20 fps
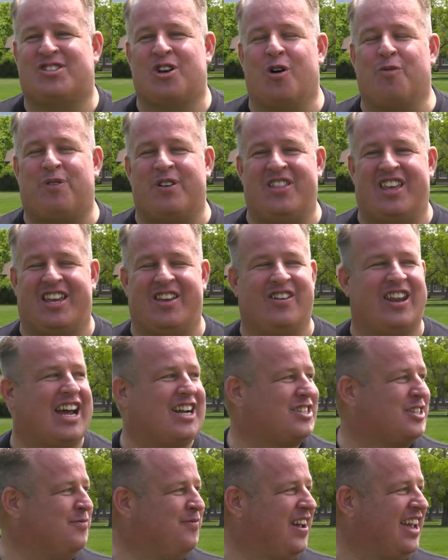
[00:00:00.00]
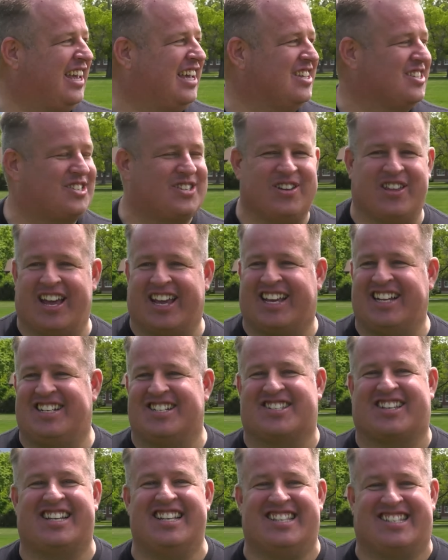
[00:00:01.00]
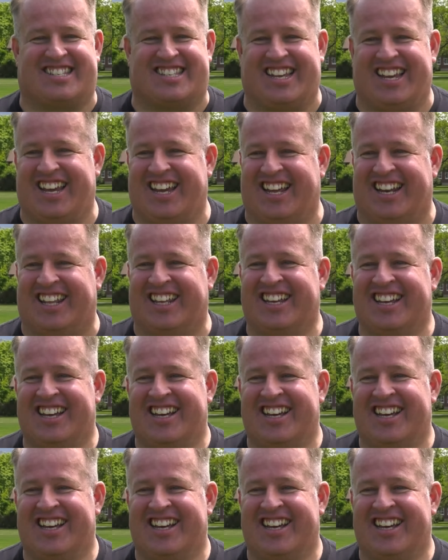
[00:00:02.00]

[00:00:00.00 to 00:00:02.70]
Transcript: was hoping that you'd confident. actually make it so I could just concede.